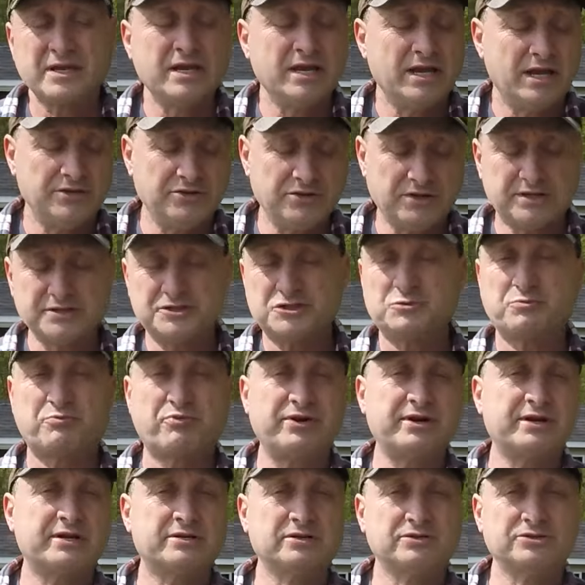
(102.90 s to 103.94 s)
And you could
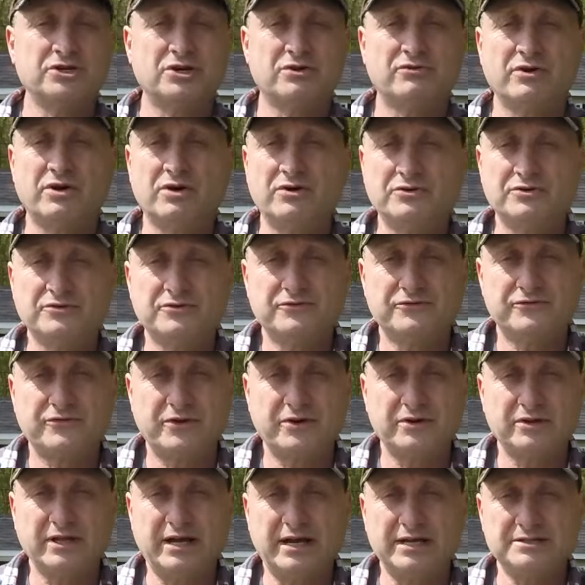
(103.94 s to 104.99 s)
sprinkle your own
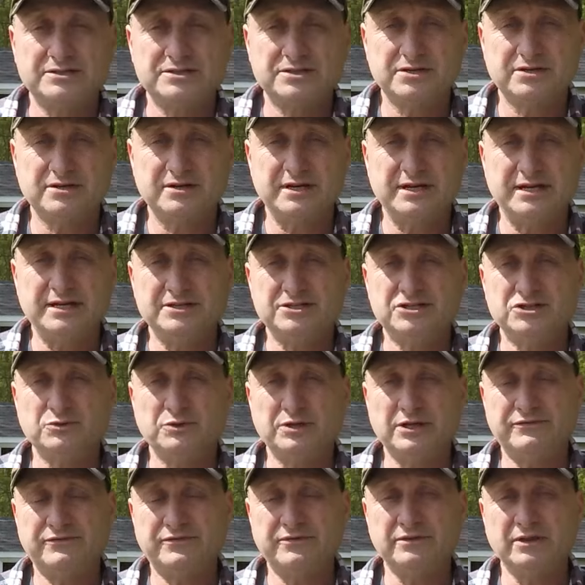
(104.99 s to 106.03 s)
fertilizer into
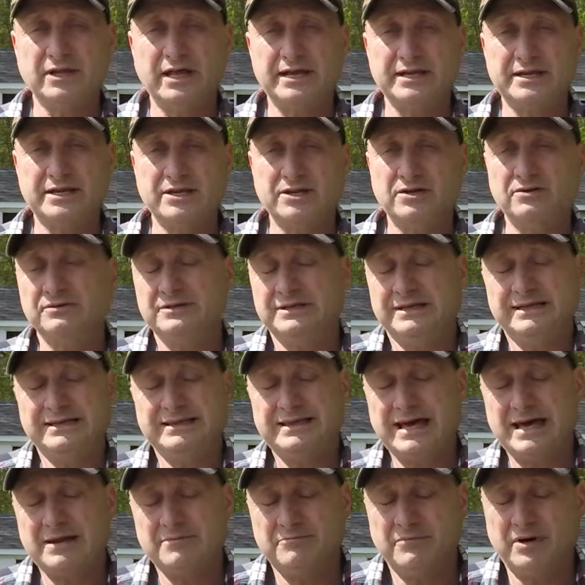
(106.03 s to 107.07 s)
it if you like. You don't
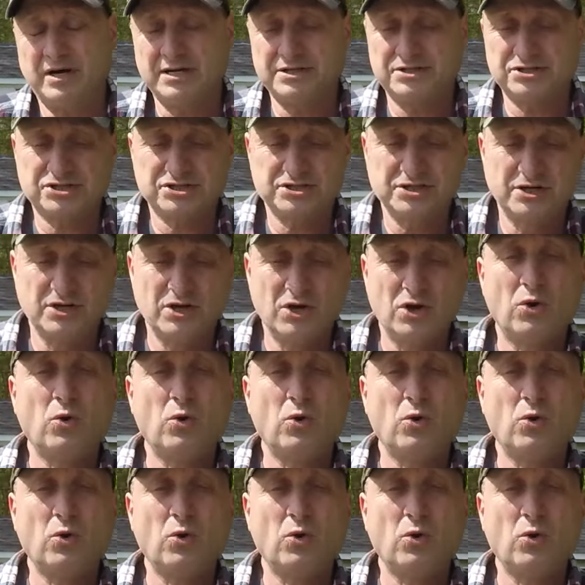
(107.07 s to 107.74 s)
need that much.